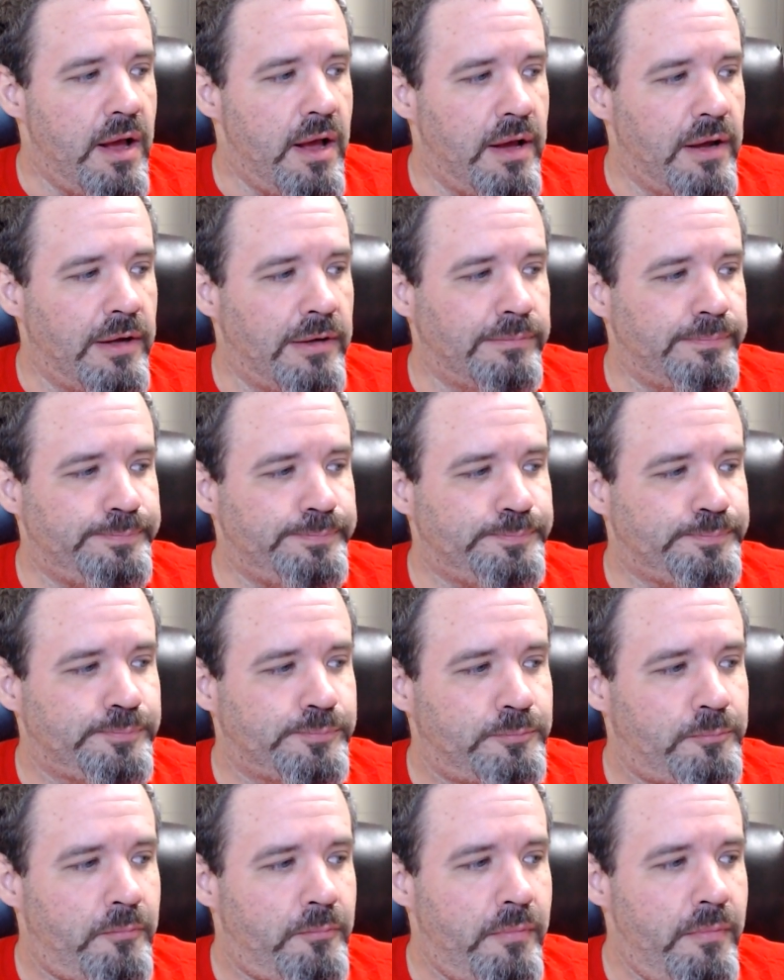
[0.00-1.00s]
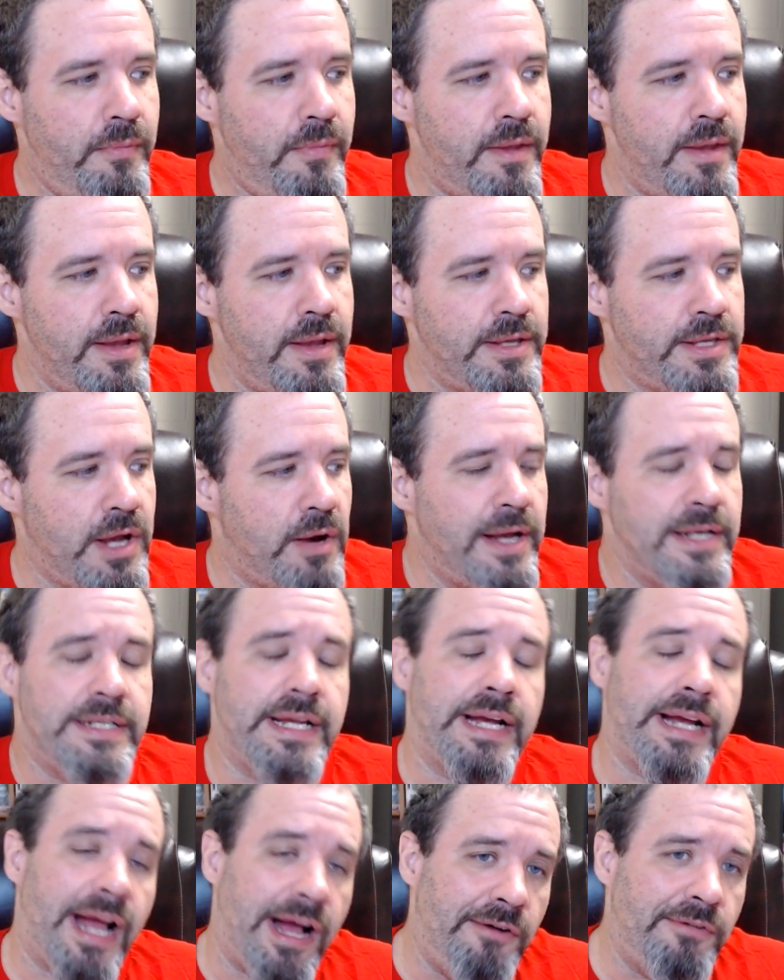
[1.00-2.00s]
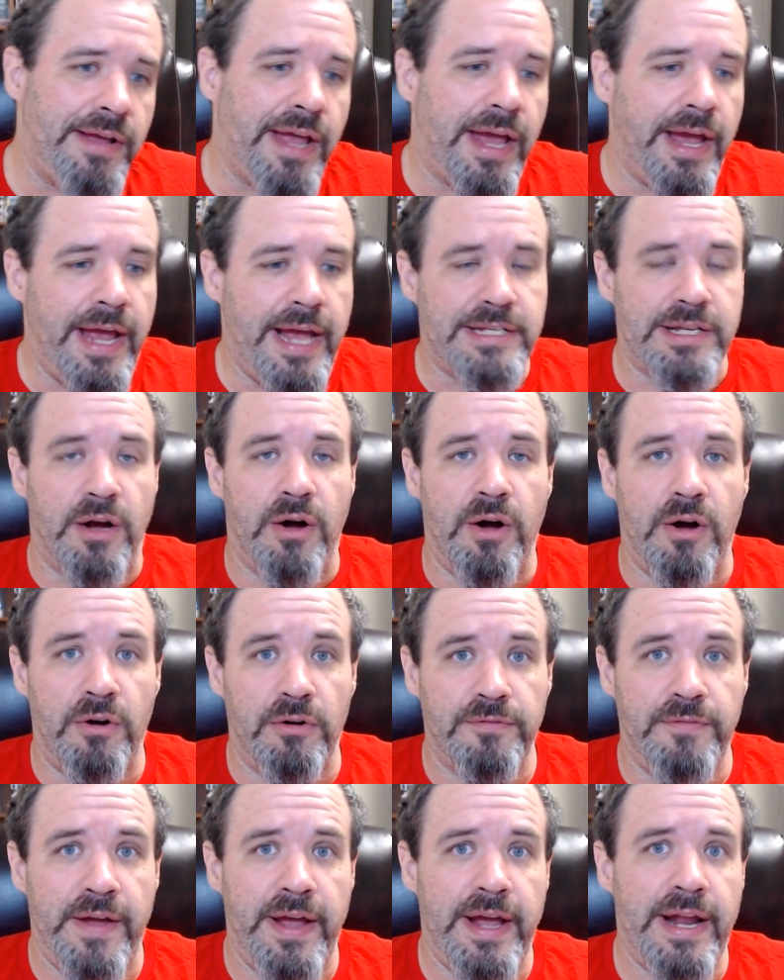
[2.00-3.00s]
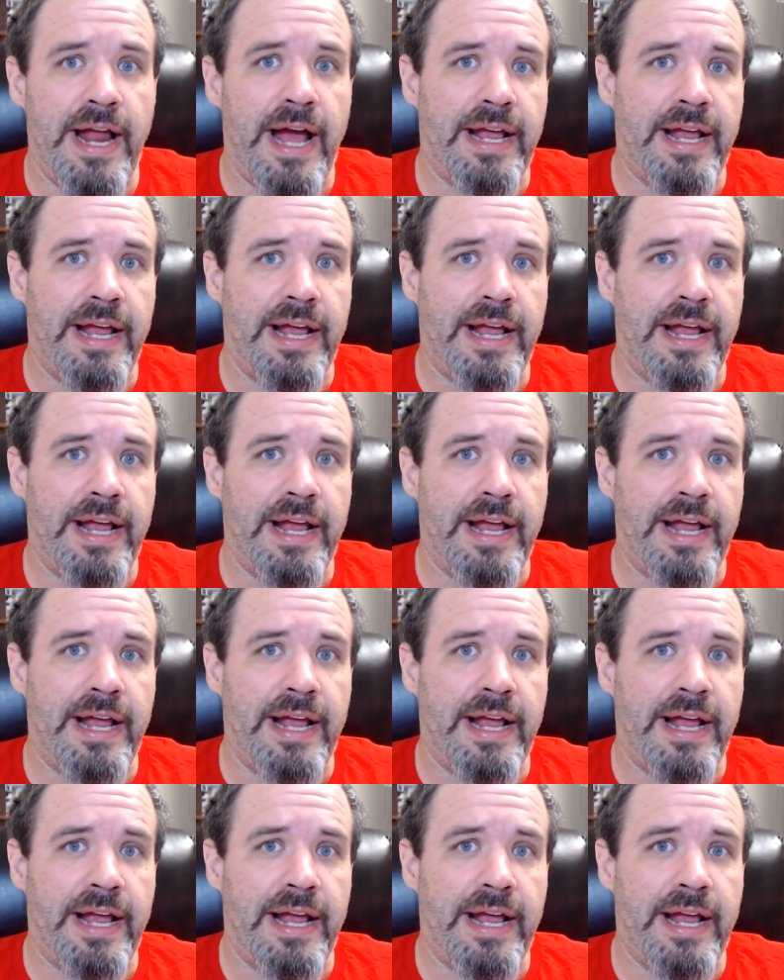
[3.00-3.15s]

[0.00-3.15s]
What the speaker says: So I was like, okay, as a Hulk fan,